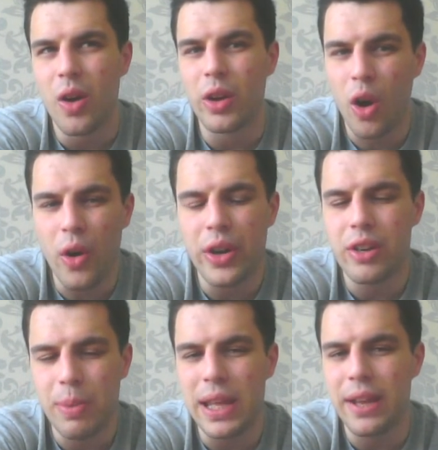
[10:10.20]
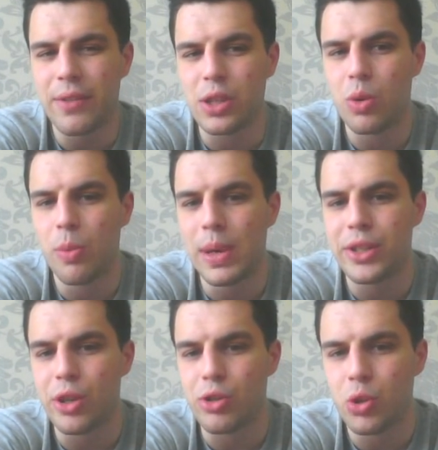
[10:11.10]
I kind of believe that's what
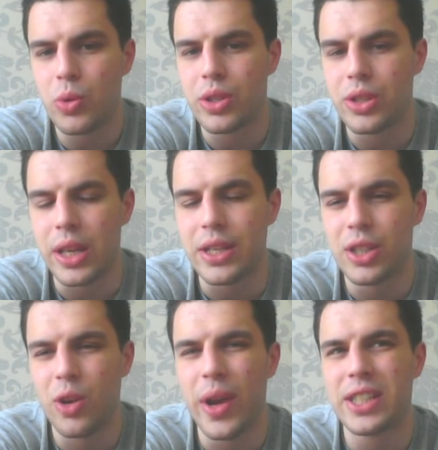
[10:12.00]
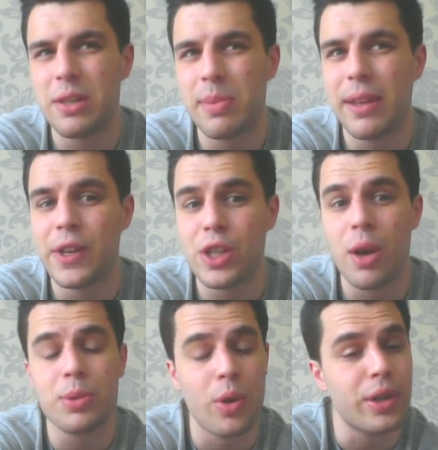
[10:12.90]
Billy Joe Saunders needs. And I actually believe his
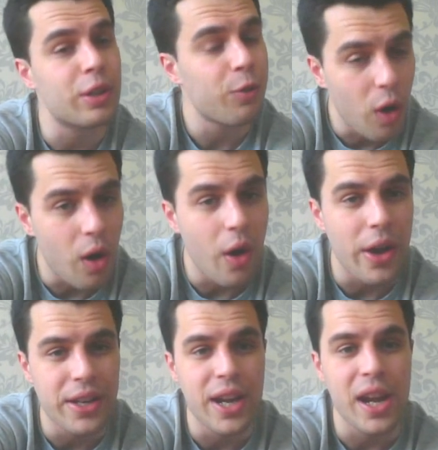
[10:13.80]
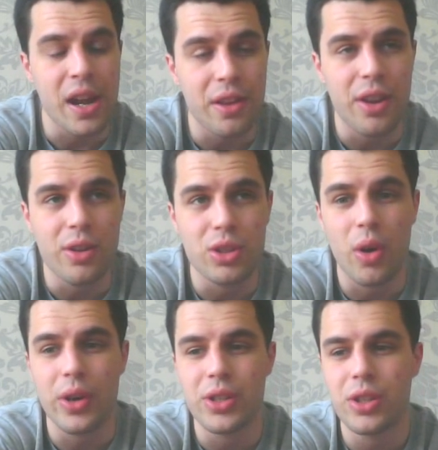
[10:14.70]
upside is far higher than any of those
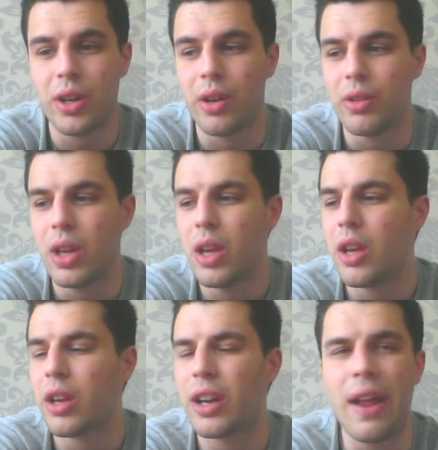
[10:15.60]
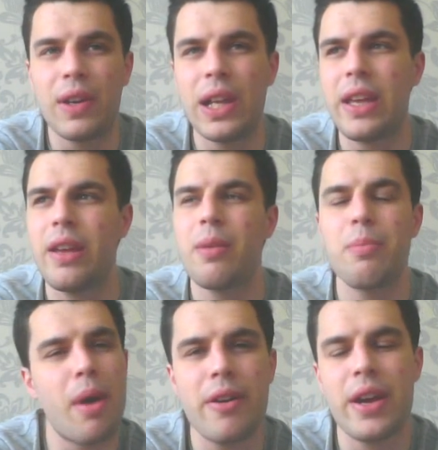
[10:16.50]
guys. You know, Cleverly,
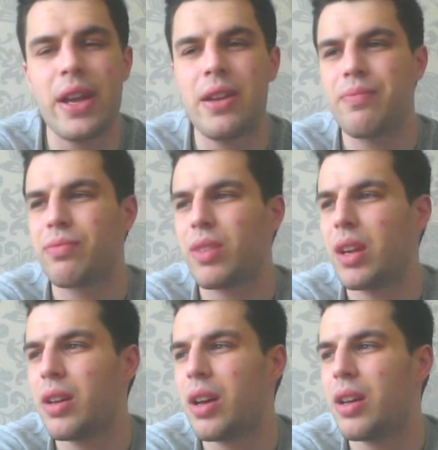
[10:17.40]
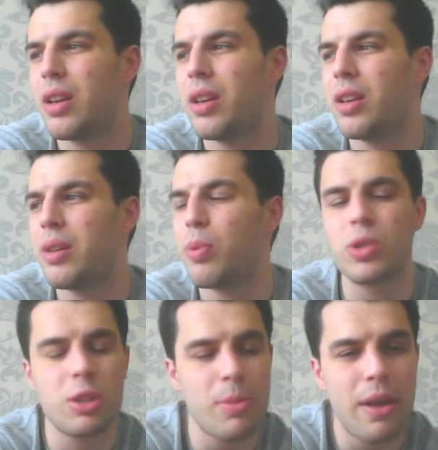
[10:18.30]
Murray,
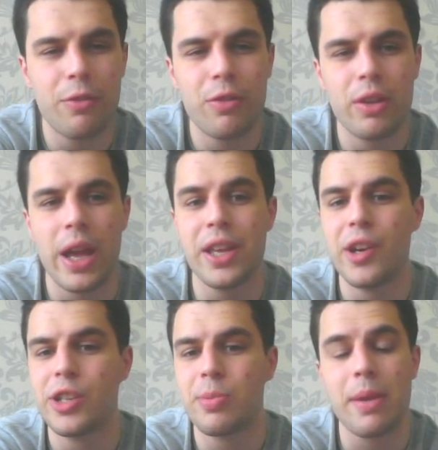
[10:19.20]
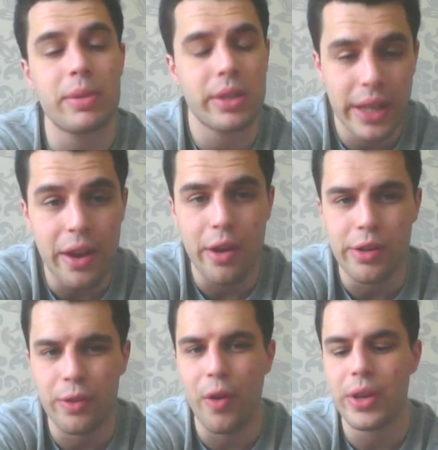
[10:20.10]
Paul Smith, Eddie Hearn's been able to get
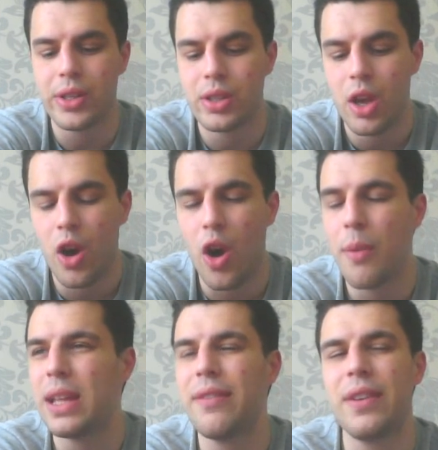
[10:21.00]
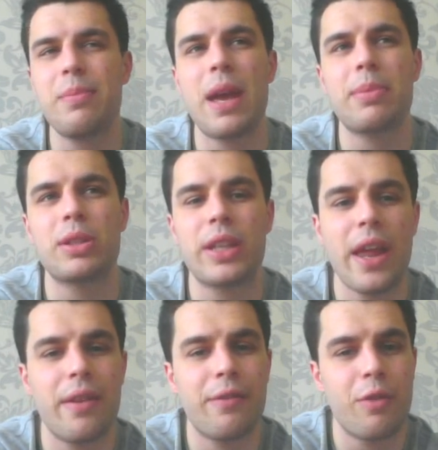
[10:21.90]
those fights. I believe he'd be able to
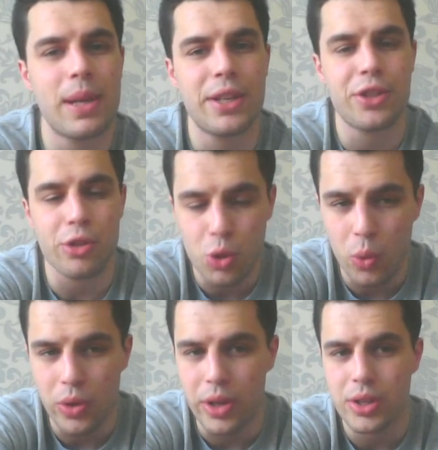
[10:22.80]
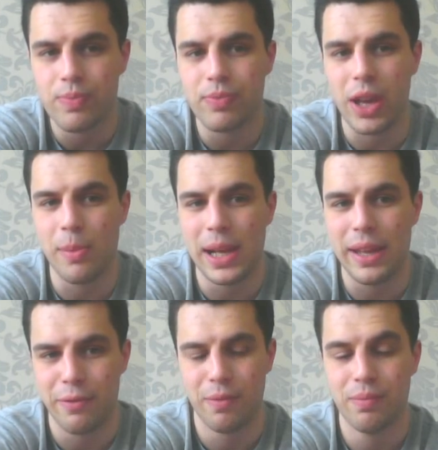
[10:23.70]
get them for Billy Joe Saunders. And I
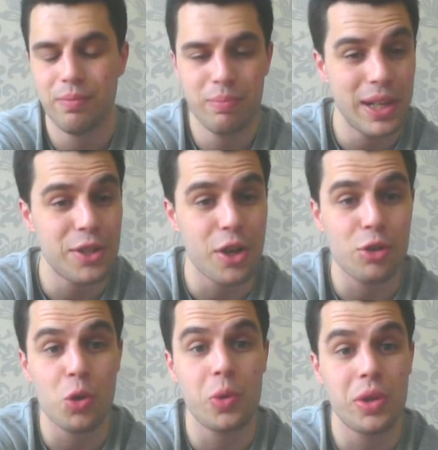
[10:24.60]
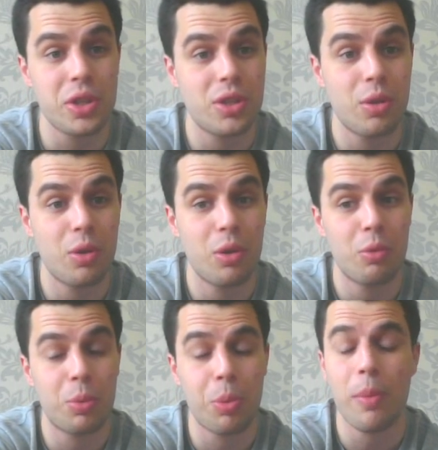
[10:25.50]
believe Billy Joe Saunders
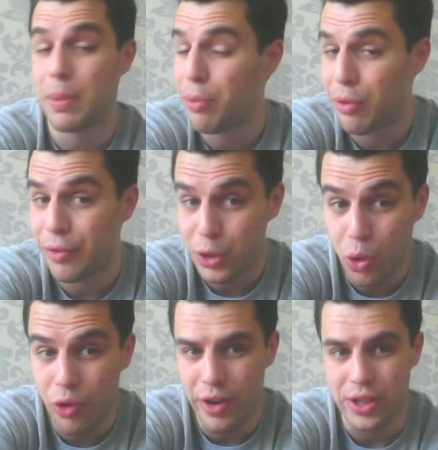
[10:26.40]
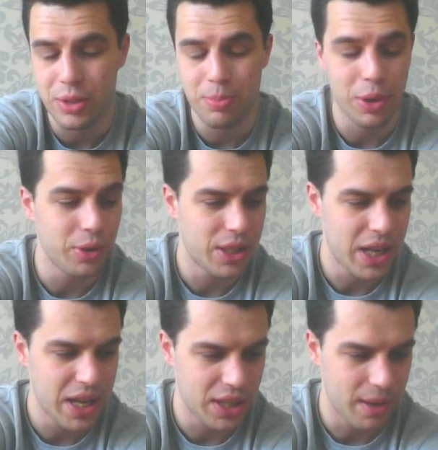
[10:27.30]
would probably prove victorious because
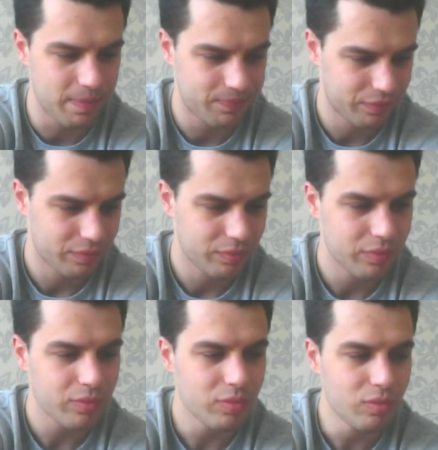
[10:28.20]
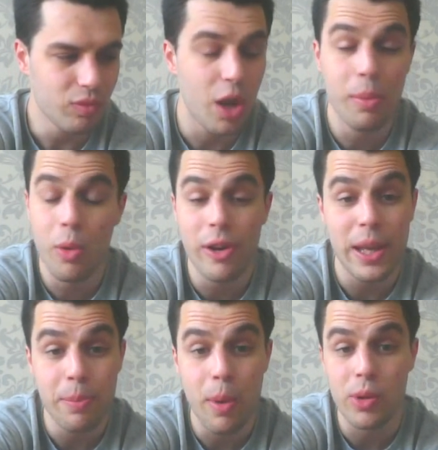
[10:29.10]
he is a more
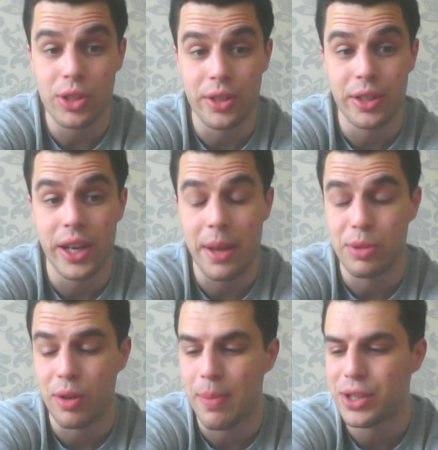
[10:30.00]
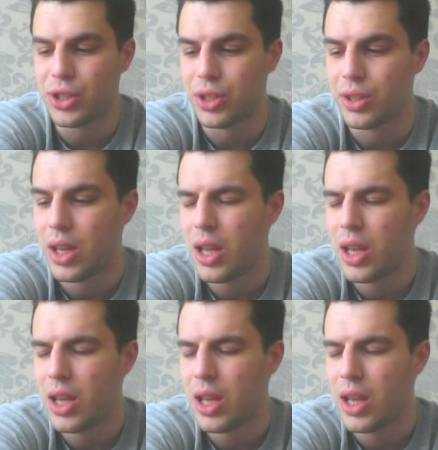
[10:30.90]
elite boxer than the names I've mentioned.